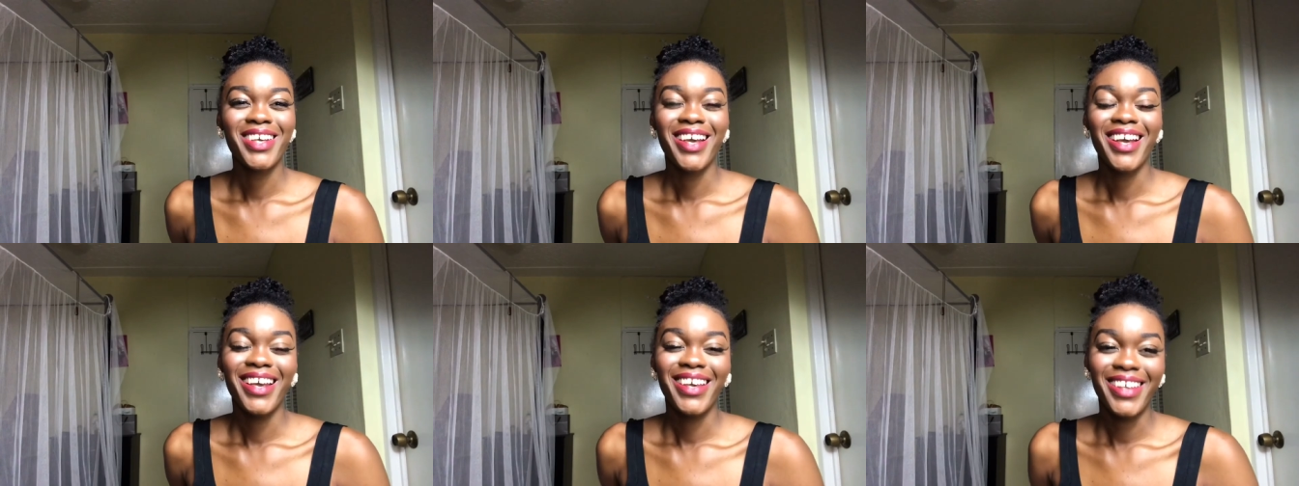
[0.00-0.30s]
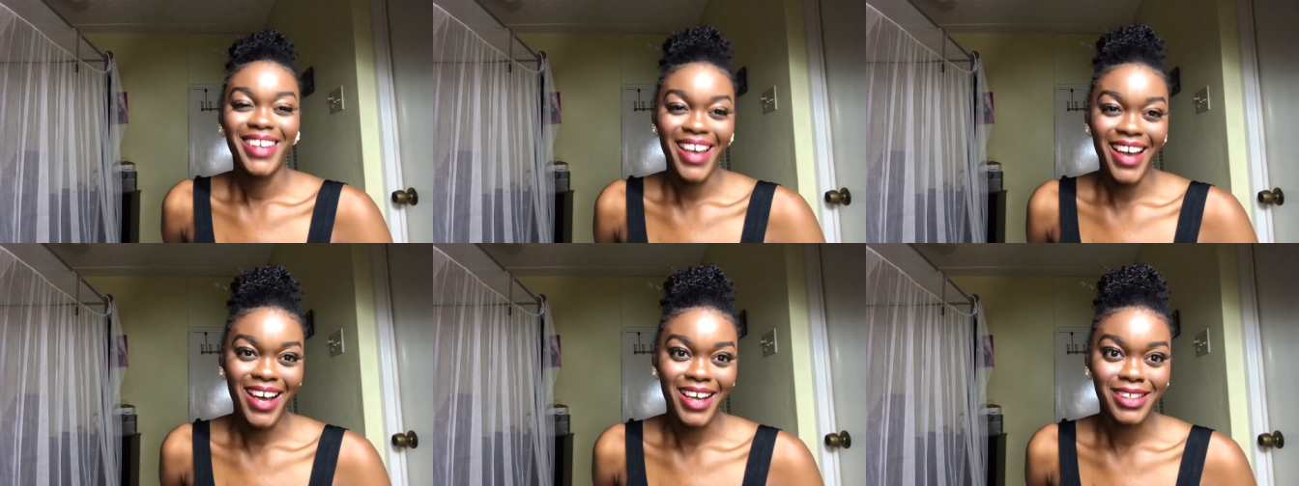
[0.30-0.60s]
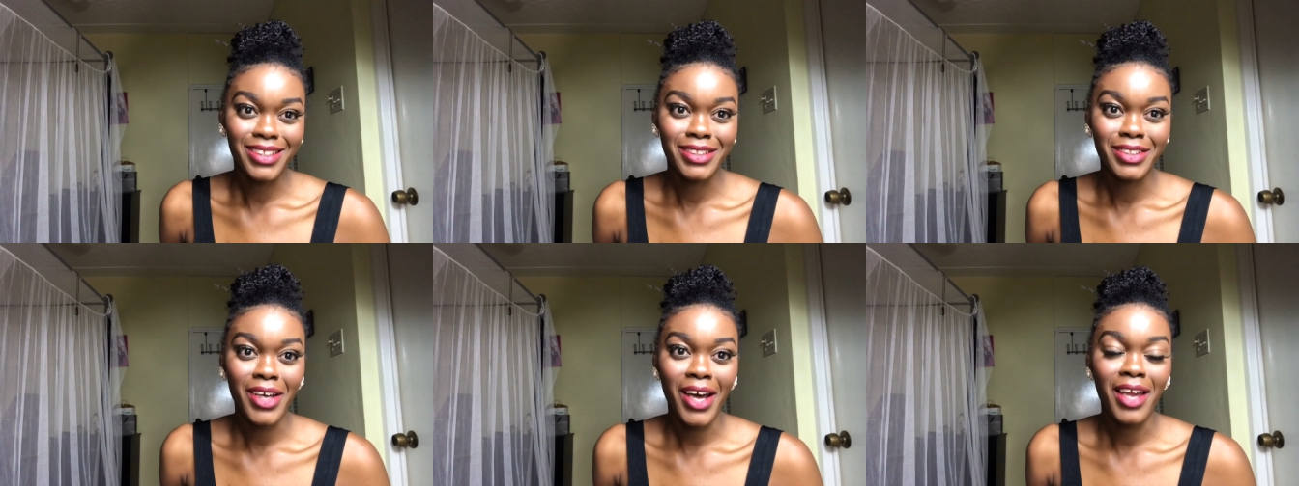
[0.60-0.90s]
yeah,
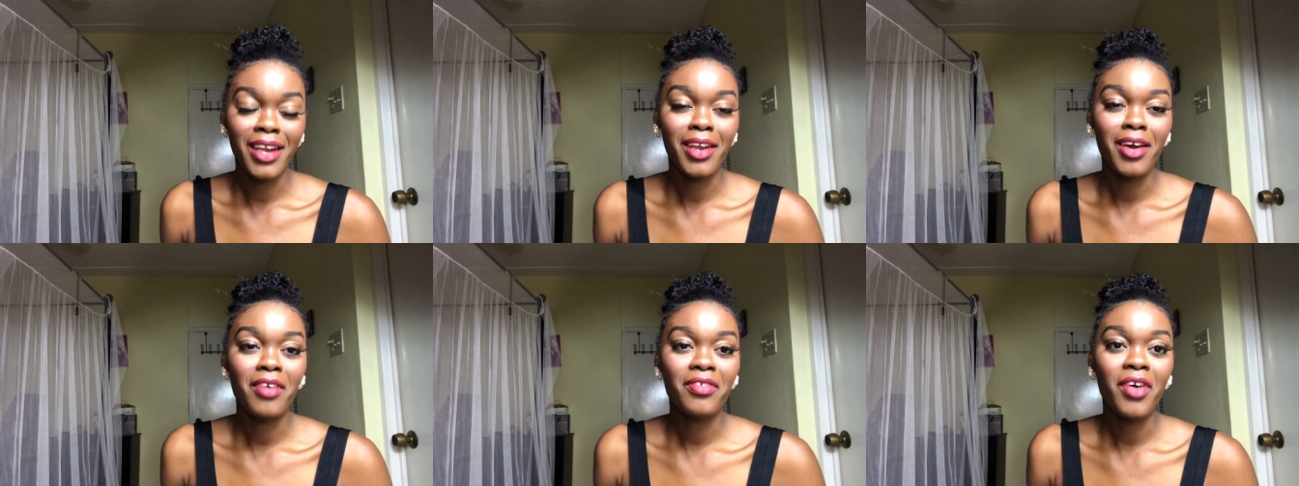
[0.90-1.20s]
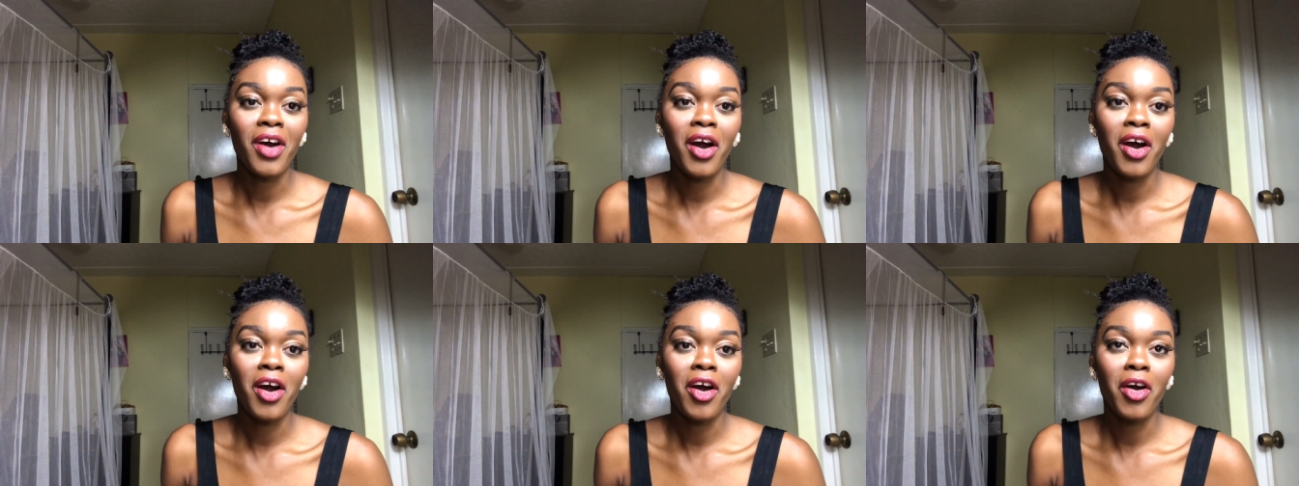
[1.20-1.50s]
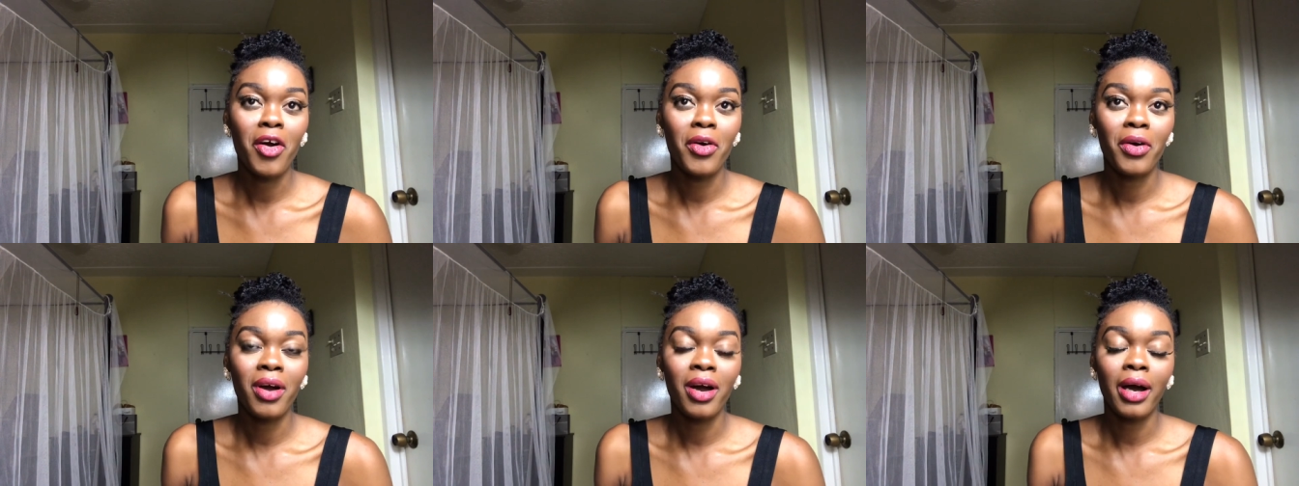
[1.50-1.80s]
so I love
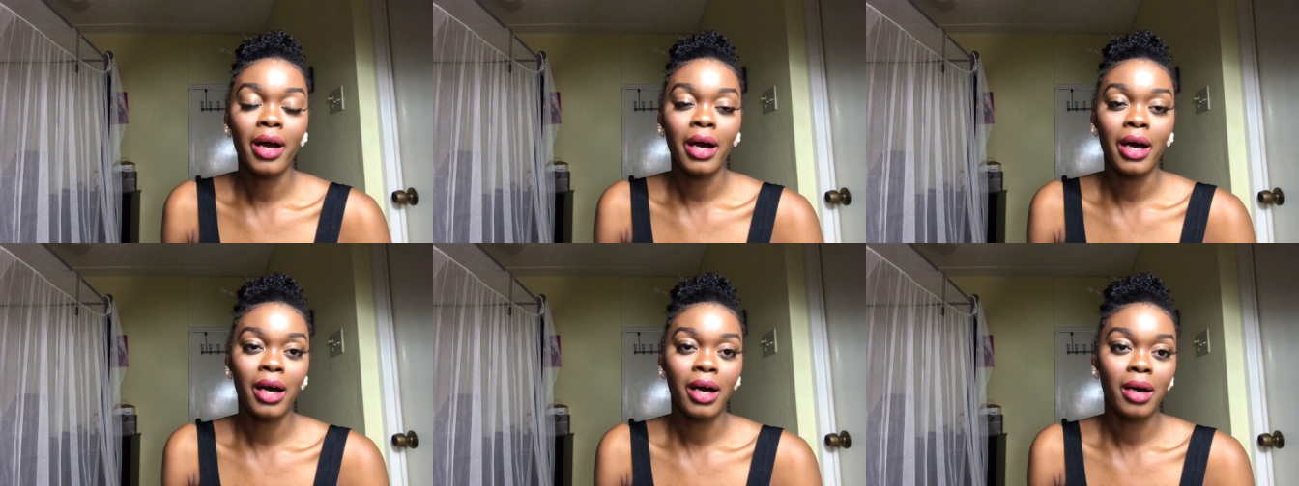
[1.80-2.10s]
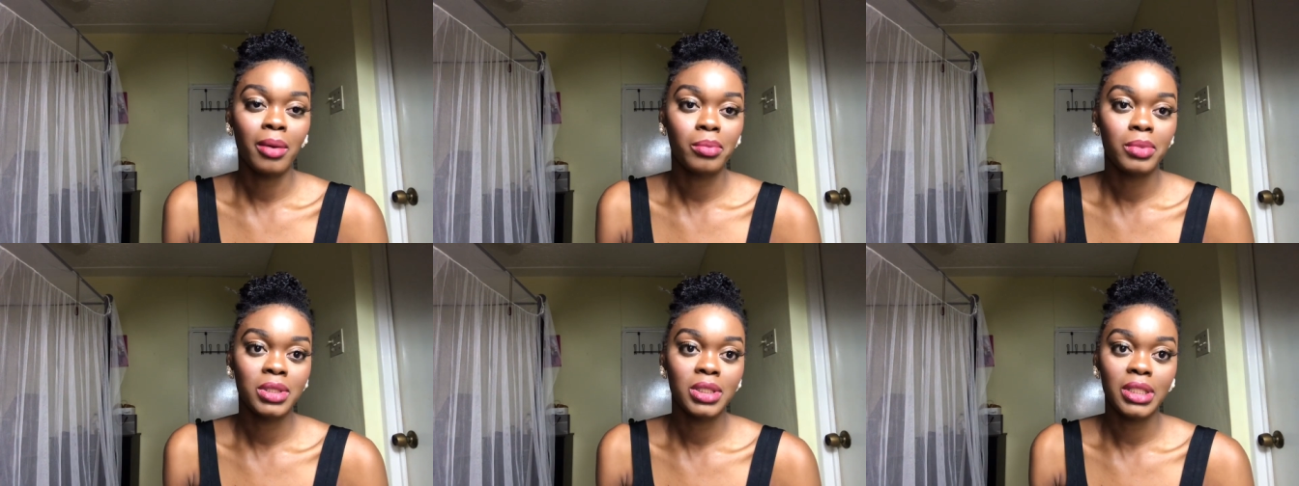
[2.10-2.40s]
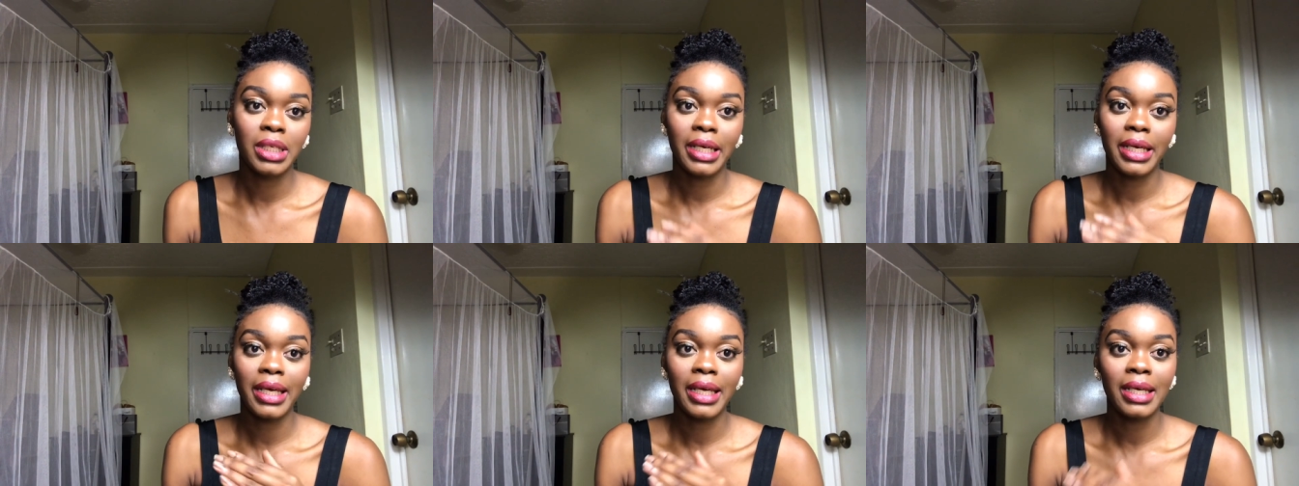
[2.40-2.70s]
how calm
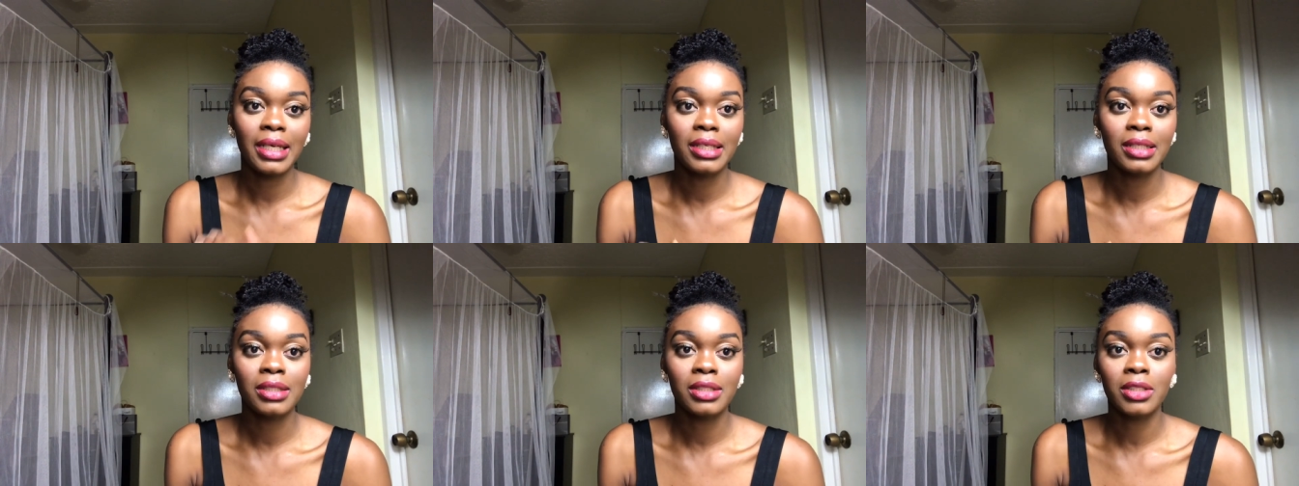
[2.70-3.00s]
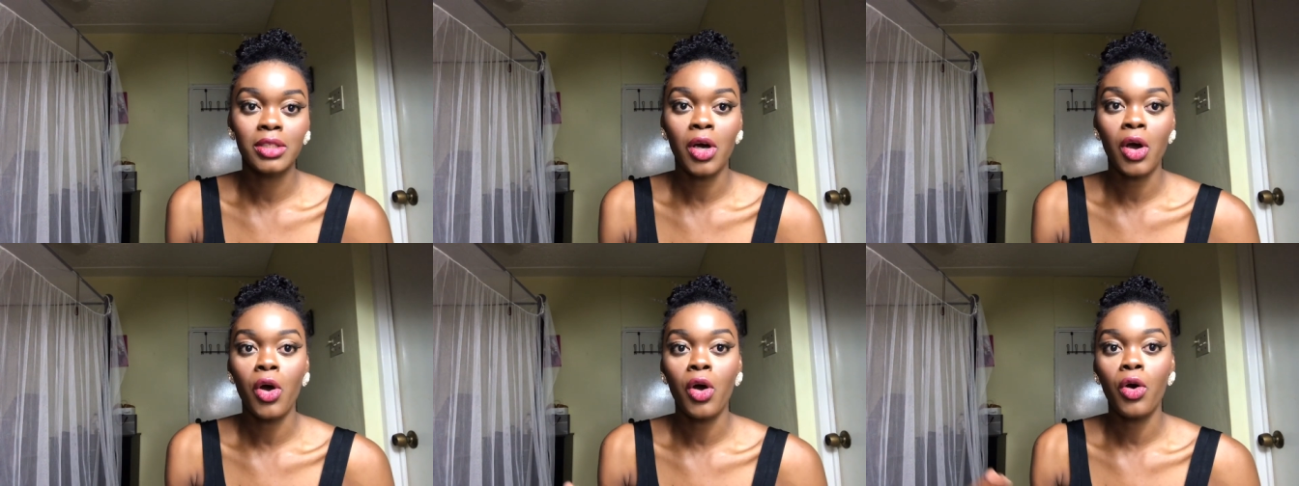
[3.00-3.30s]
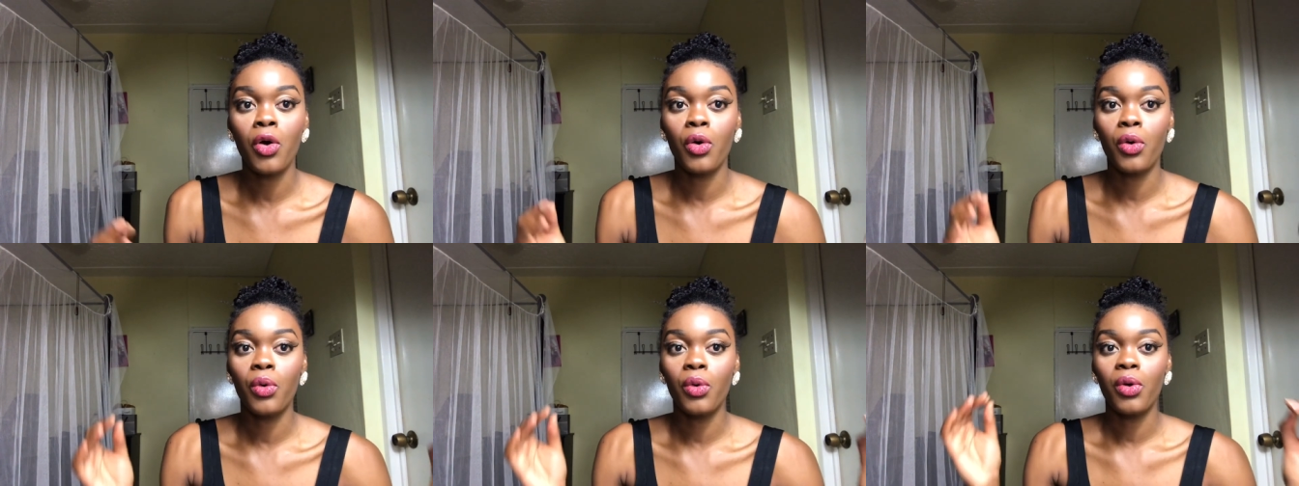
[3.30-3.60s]
she is,
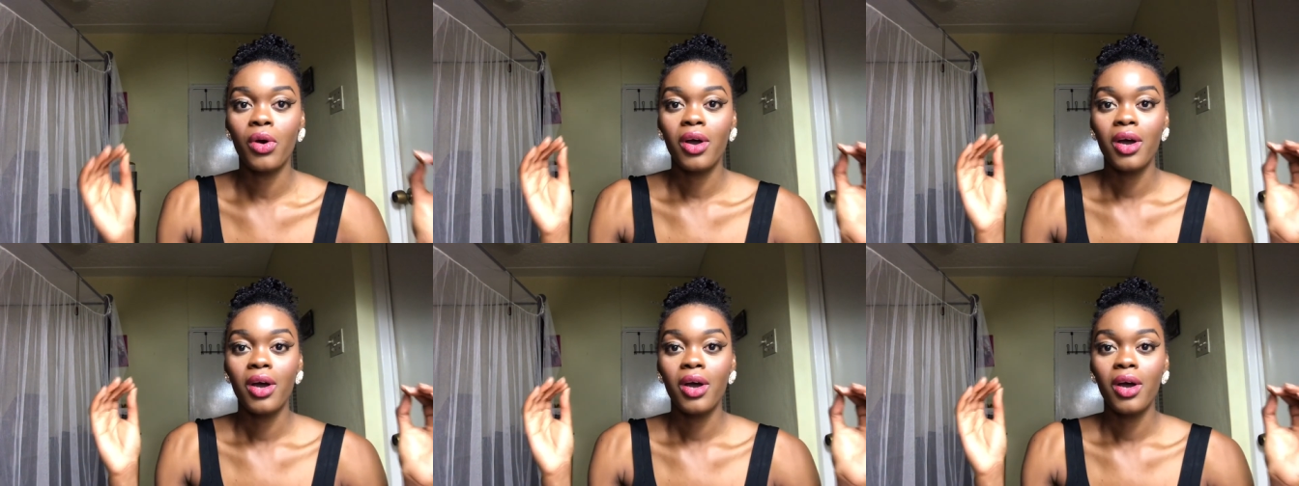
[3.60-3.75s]
how